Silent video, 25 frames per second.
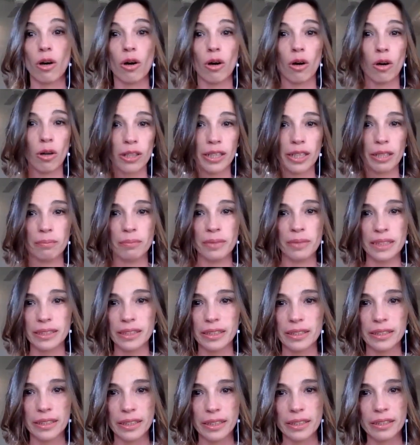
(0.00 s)
All the
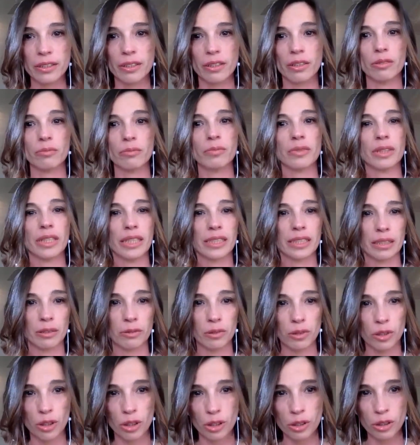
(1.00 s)
mysticism
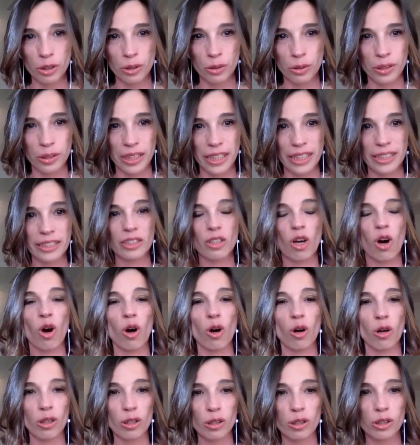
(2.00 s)
around consciousness
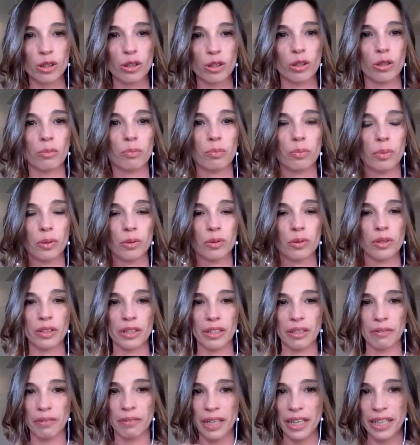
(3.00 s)
also put
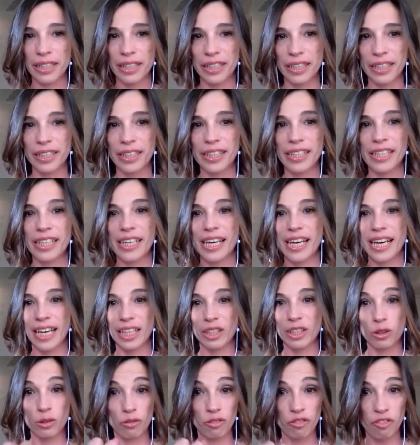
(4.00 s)
the body,
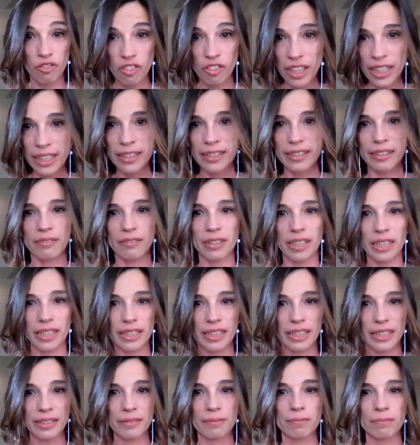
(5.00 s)
and to feel the
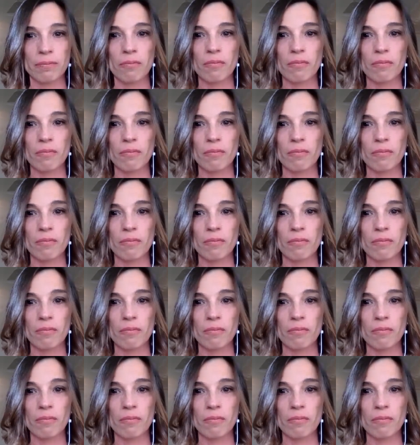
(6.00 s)
body,